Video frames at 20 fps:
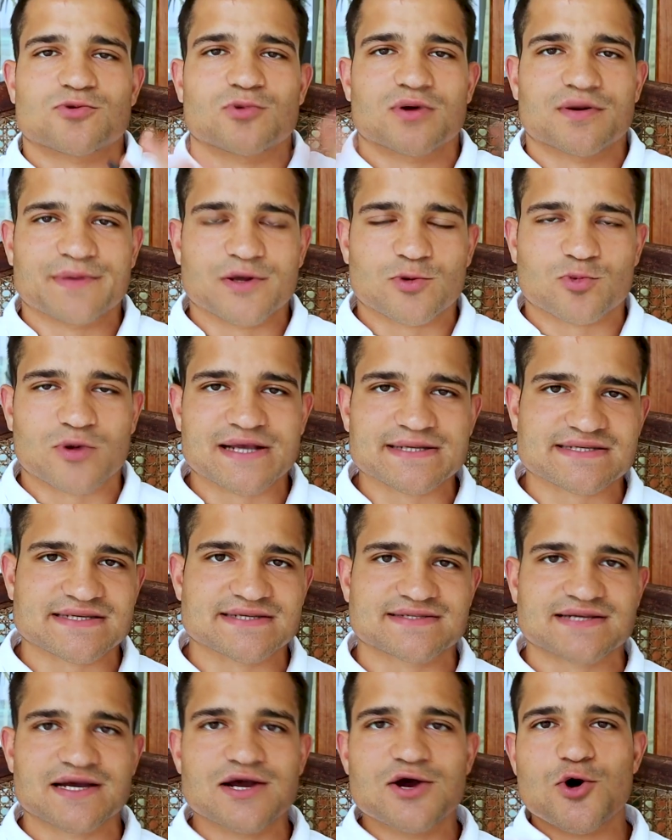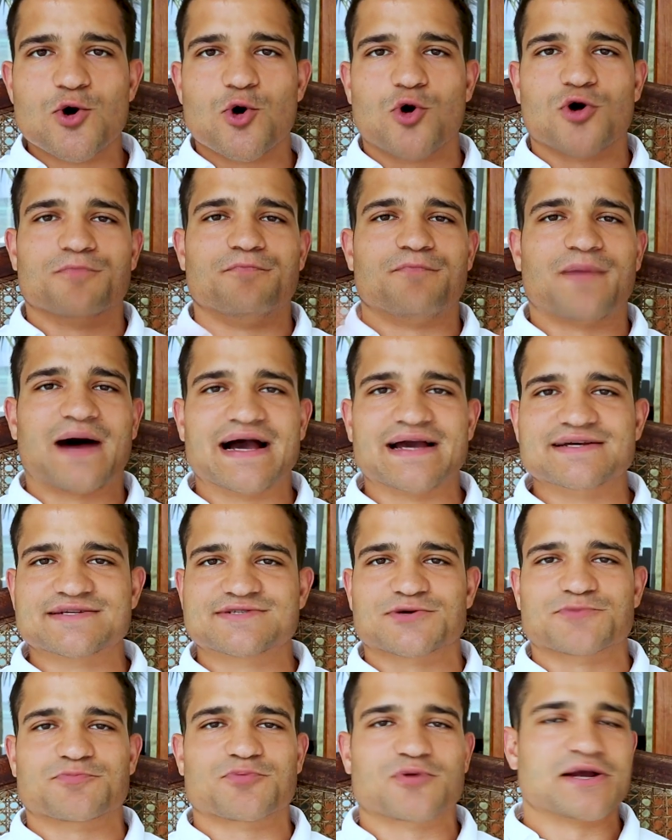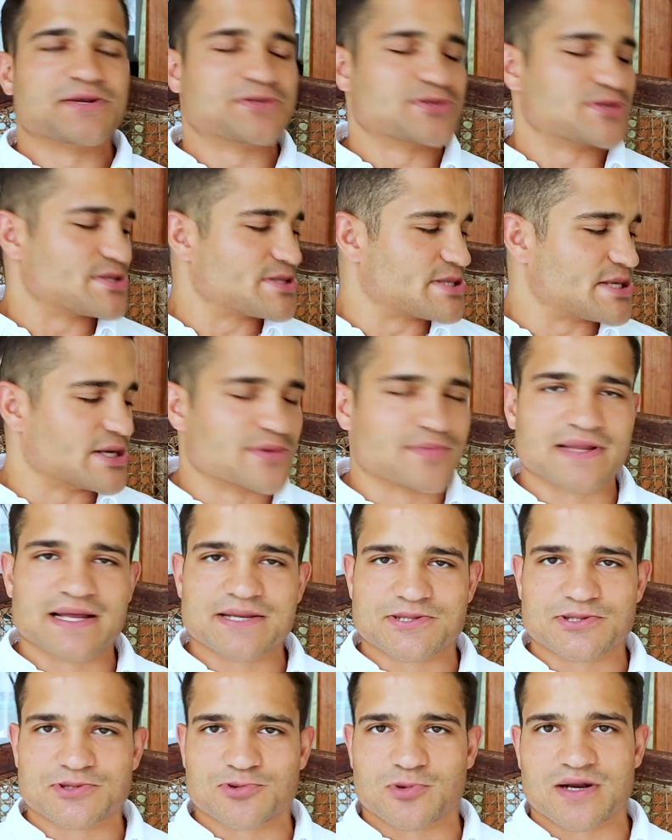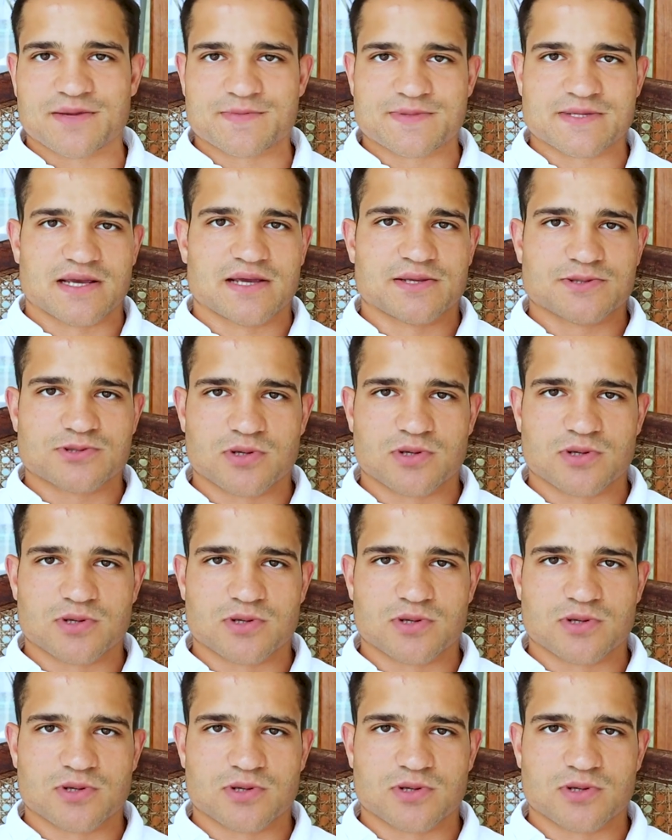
I don't want to be racist or biased or prejudiced here, but that's just what I'm saying.